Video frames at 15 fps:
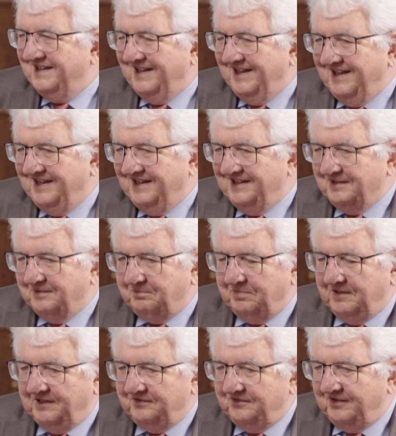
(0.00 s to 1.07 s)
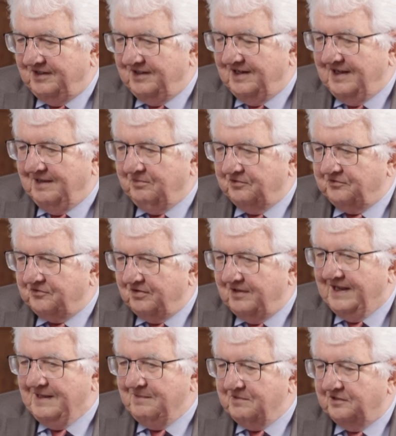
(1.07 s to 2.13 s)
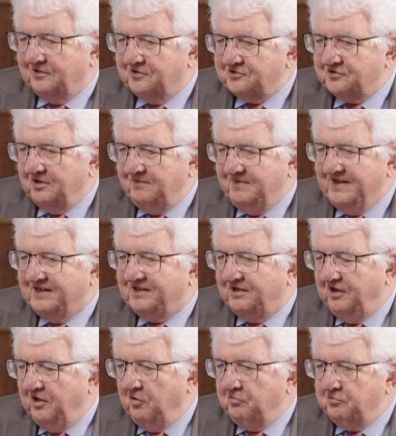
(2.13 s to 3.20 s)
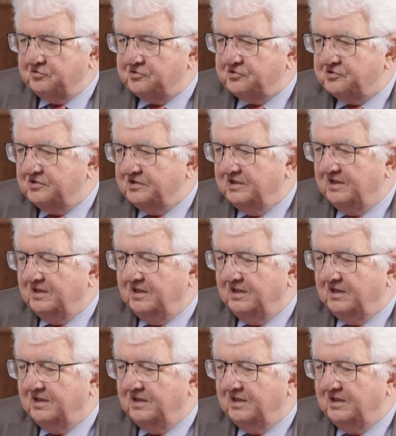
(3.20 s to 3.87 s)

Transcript: I would claim that also we are close